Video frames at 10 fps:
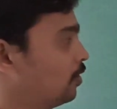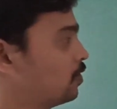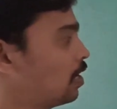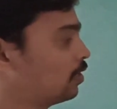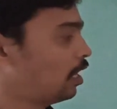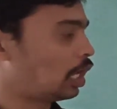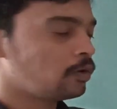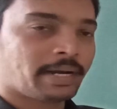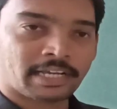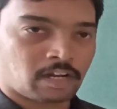these are the
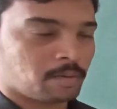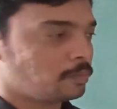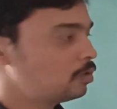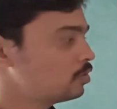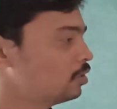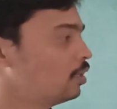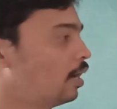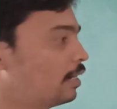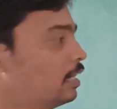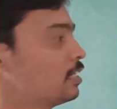aromatic compounds.
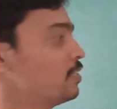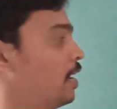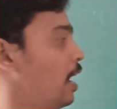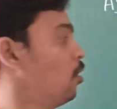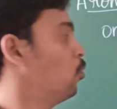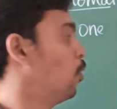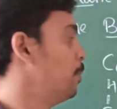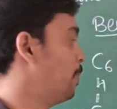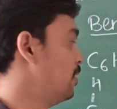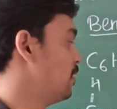At least they have one
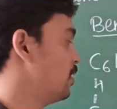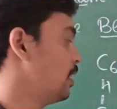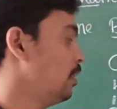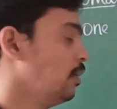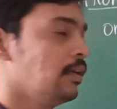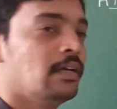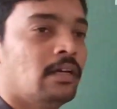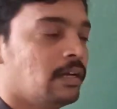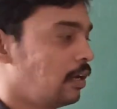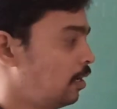benzene ring
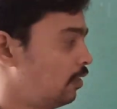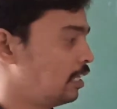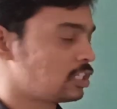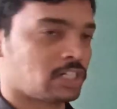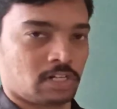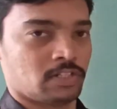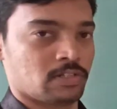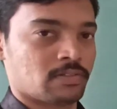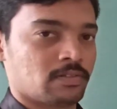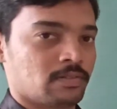in their
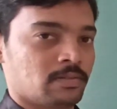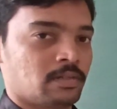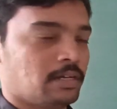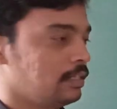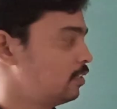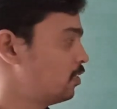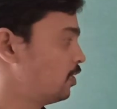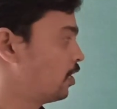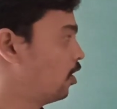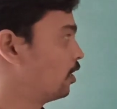structure. Okay, this is
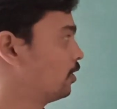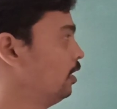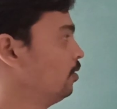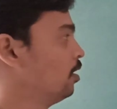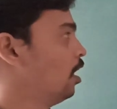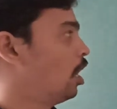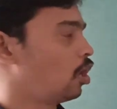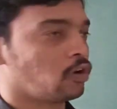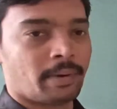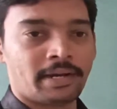regarding the
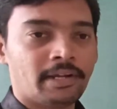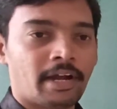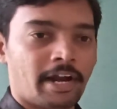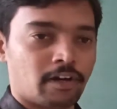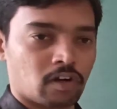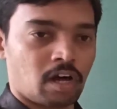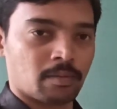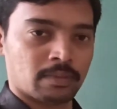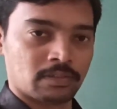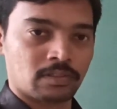aromatic
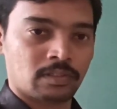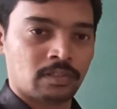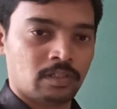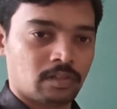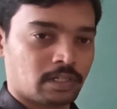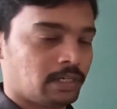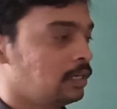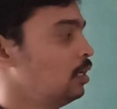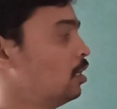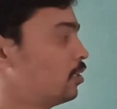hydrocarbons. Okay,
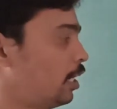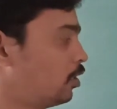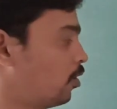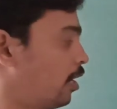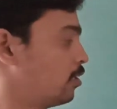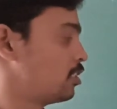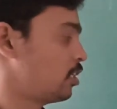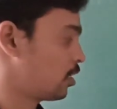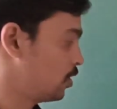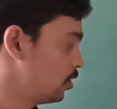try to write the
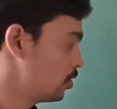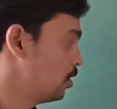structures.